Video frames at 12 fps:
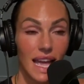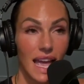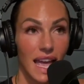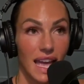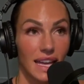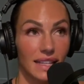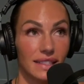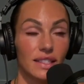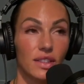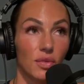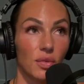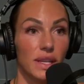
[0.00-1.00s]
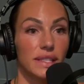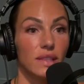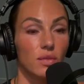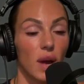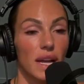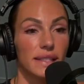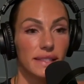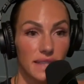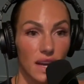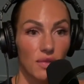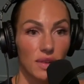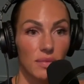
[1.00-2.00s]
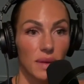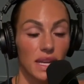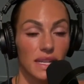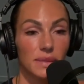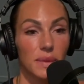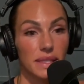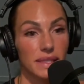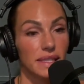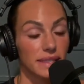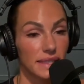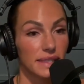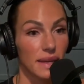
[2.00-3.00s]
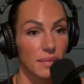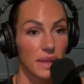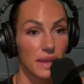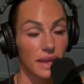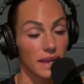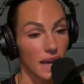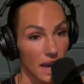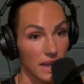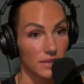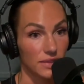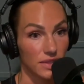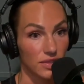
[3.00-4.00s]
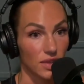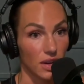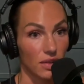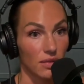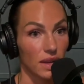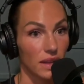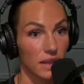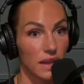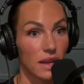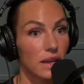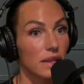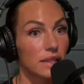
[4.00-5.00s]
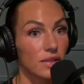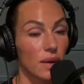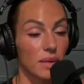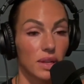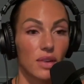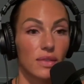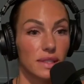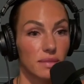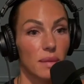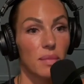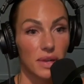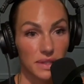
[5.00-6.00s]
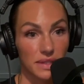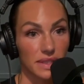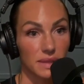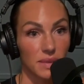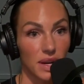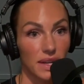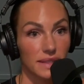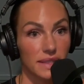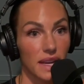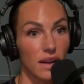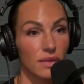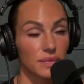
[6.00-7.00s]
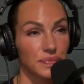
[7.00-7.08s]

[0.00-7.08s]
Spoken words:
And the reason why it stuck with me is because this is something that I used to struggle with. So I'm going to go into my personal experience now.